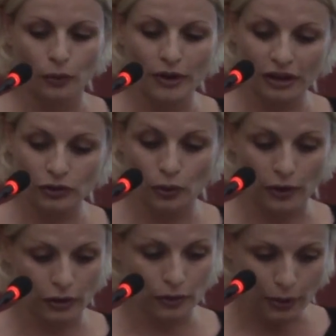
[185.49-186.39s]
We need to
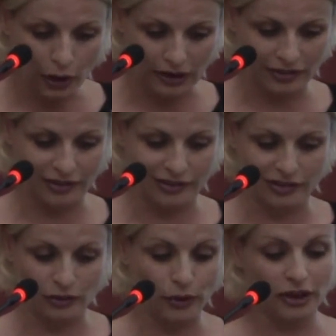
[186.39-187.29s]
work on
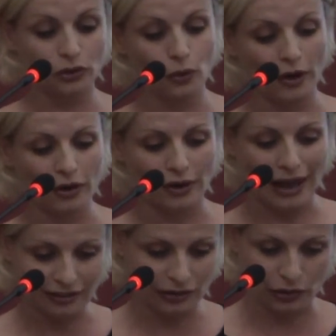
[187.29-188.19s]
policies. We need to work on
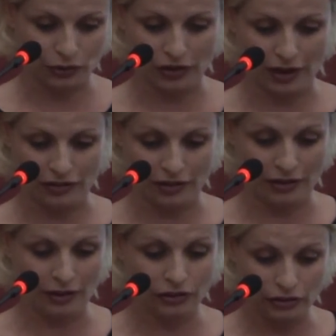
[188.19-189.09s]
attitude changing.
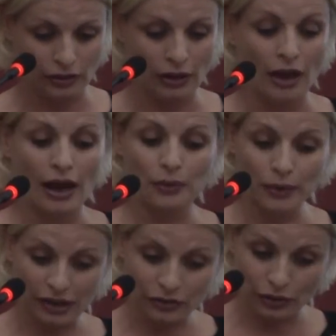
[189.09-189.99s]
And
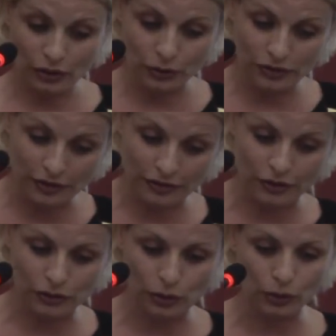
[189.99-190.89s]
we need to use
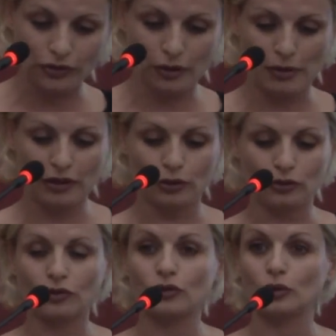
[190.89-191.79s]
different tools and
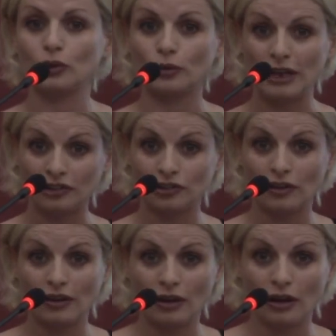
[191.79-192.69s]
methods to
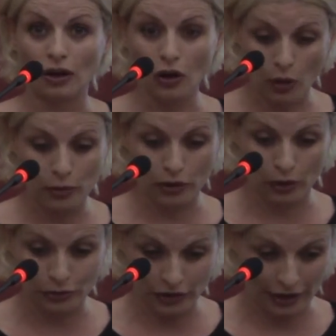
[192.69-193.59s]
reach common
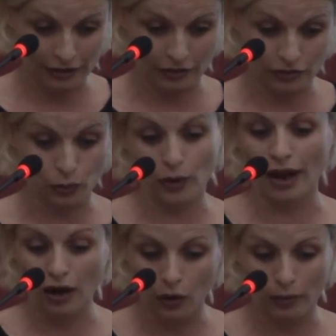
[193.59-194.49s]
objectives, what
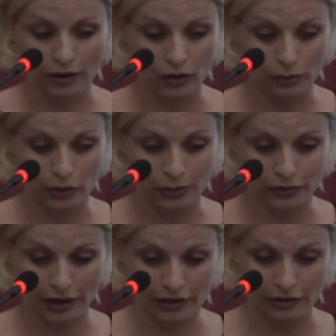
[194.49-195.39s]
I hope are common
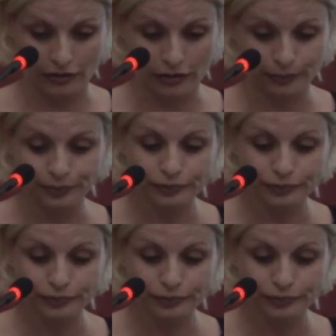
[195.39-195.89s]
objectives.